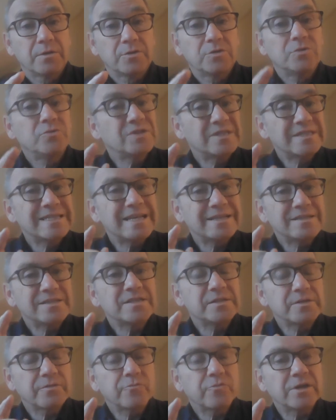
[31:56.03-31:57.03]
two
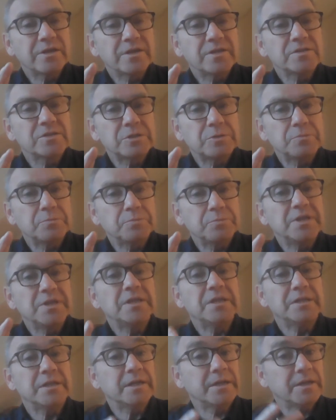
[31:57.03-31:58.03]
senses of what it is to
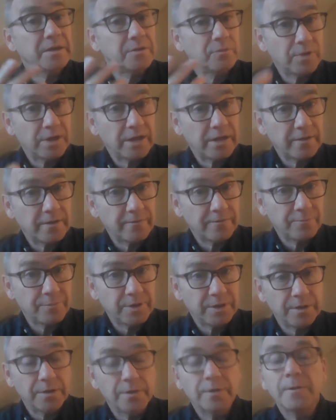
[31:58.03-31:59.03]
be that, in a way, have
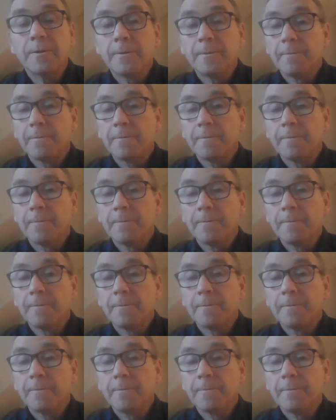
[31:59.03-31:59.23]
been